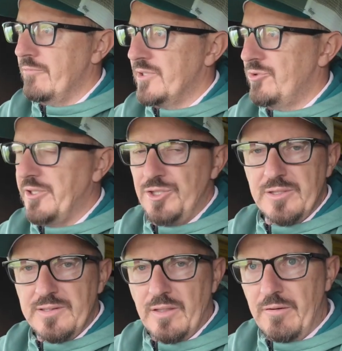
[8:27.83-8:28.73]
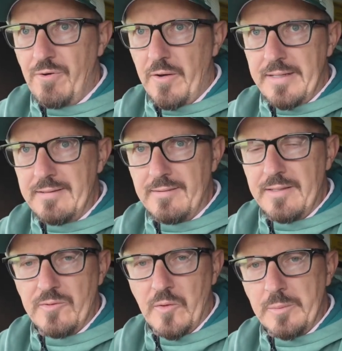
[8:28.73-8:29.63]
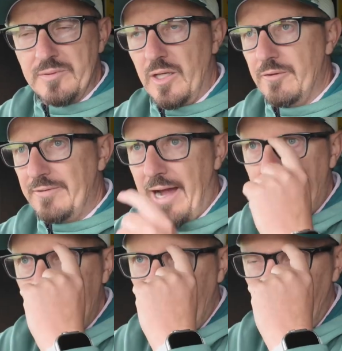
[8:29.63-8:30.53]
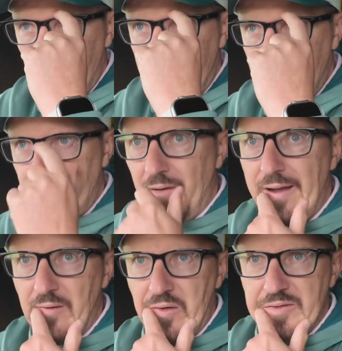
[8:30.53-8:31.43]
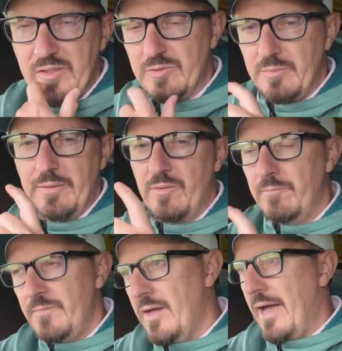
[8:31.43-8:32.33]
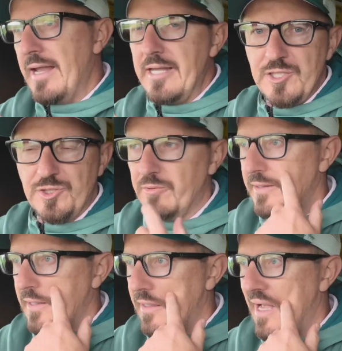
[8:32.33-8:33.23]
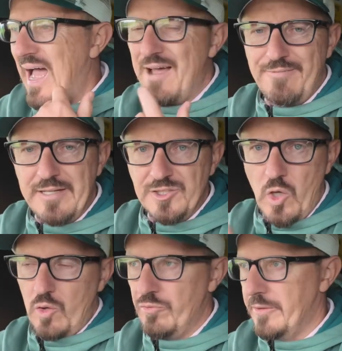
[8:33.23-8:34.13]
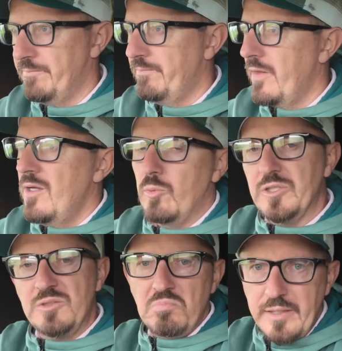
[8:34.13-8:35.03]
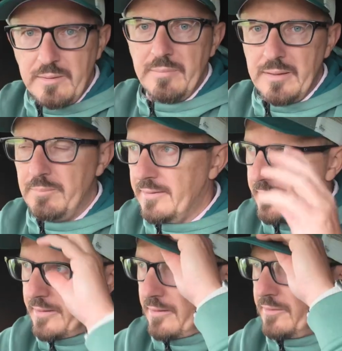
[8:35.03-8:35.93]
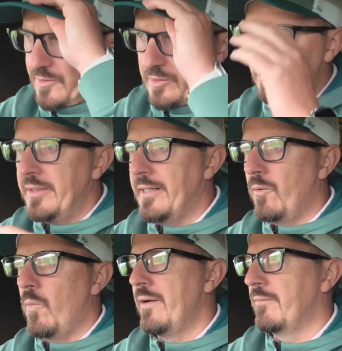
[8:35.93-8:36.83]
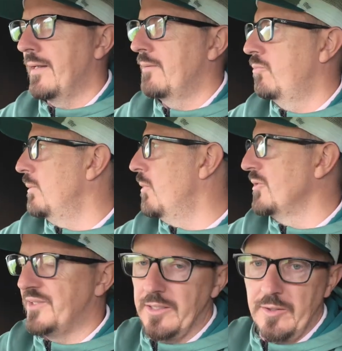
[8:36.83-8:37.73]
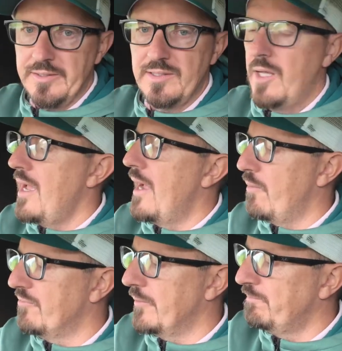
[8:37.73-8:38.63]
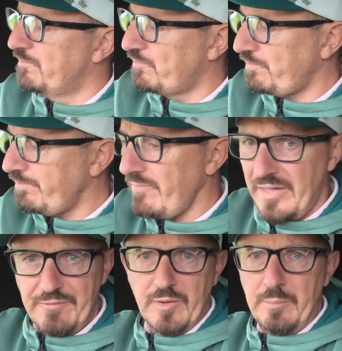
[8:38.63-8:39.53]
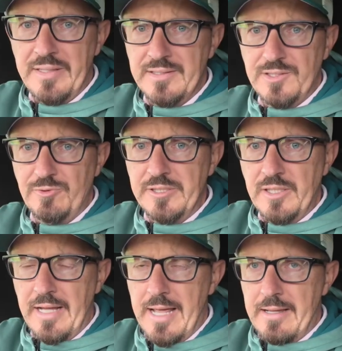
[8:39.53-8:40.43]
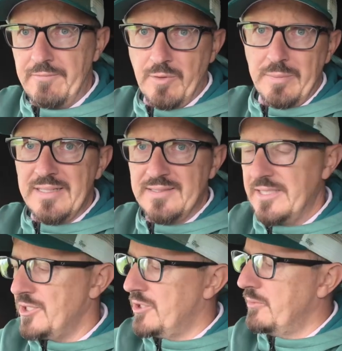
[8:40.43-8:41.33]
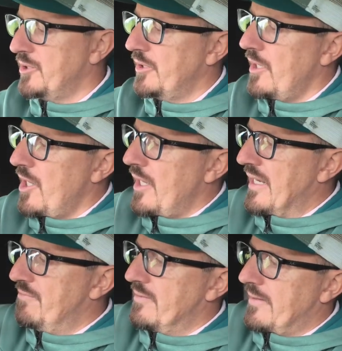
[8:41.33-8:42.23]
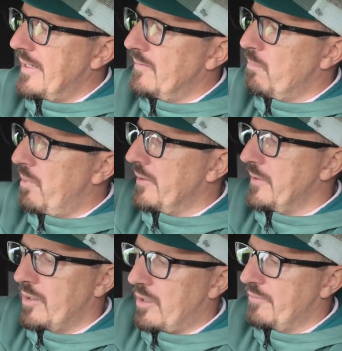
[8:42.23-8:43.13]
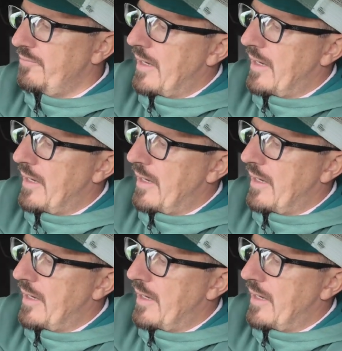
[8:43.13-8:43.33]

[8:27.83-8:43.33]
restrictions of height in terms of carry-on luggage for airlines. So it's about an inch or half an inch over, which mightn't be a big deal. So you might get away with that with most airlines. However, if they're being stingy with you, if you take the body off